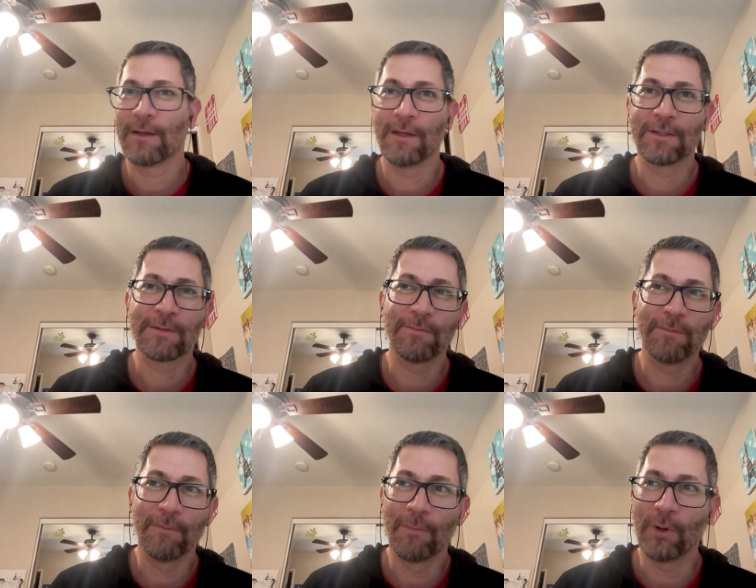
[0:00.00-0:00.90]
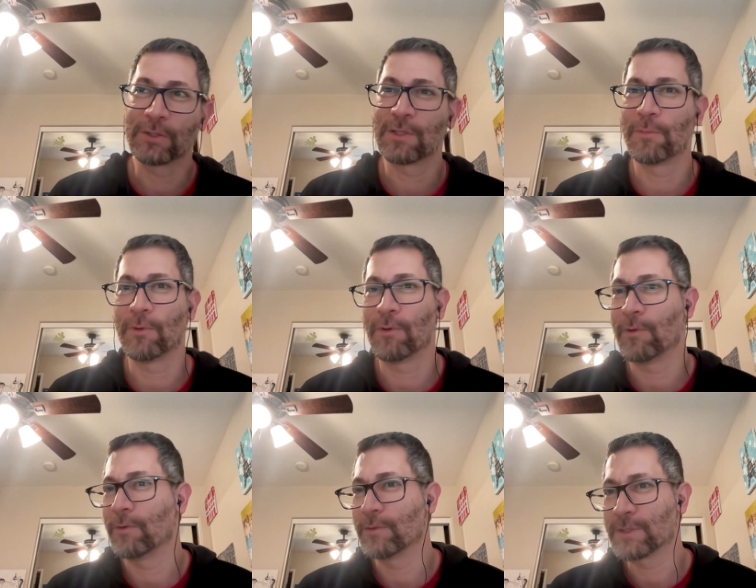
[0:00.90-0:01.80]
it's
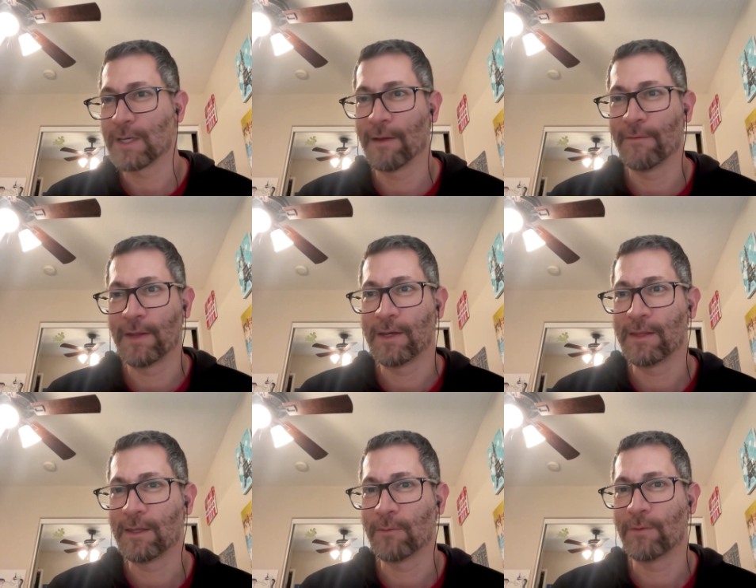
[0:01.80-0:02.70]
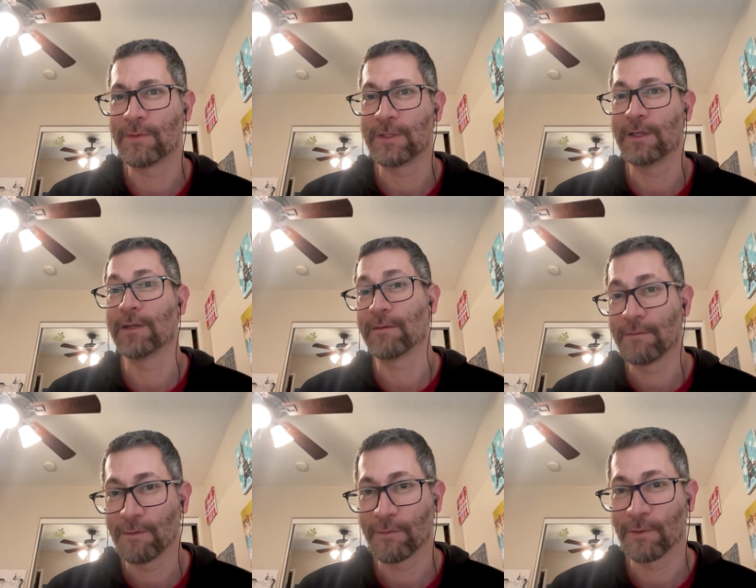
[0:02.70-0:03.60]
multiples of anything we've seen
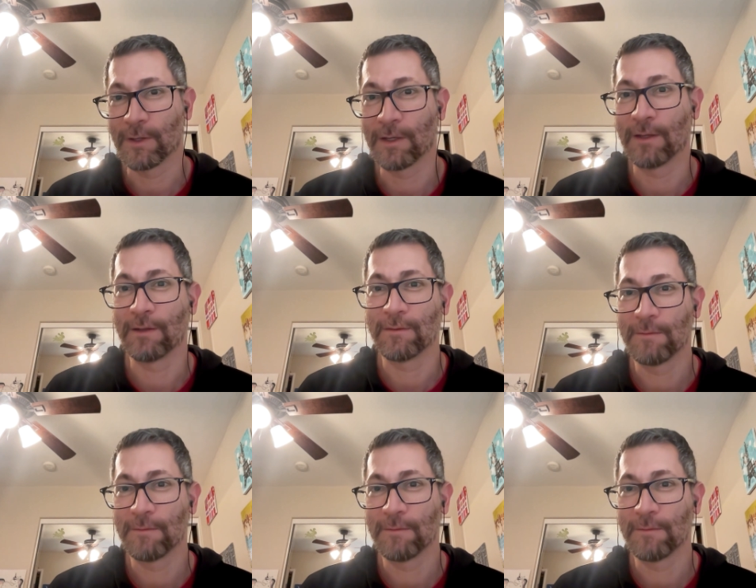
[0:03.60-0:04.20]
if we're going to